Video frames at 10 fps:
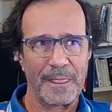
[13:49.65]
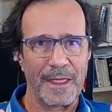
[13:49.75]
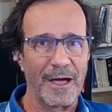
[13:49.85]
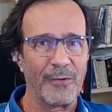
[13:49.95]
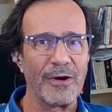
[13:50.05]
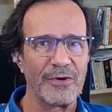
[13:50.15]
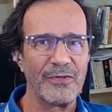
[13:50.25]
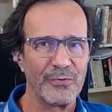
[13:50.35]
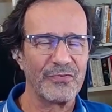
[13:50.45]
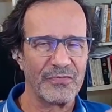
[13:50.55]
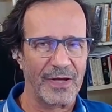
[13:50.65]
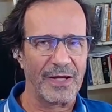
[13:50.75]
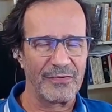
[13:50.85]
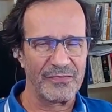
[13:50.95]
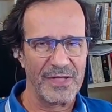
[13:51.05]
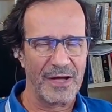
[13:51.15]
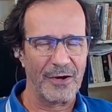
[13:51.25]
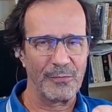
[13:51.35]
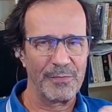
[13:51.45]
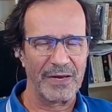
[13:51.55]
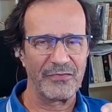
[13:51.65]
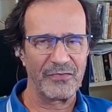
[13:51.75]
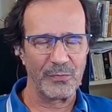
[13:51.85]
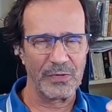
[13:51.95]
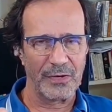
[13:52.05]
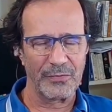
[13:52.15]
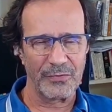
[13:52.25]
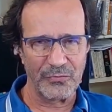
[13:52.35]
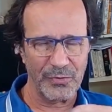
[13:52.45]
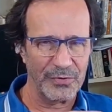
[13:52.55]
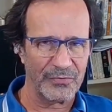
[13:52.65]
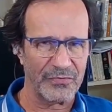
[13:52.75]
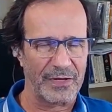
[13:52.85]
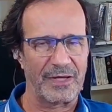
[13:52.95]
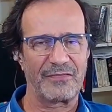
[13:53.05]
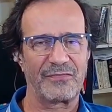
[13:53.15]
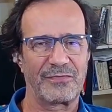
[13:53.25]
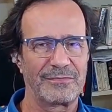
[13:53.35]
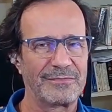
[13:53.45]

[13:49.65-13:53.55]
how are your styles now managing with our junior staff?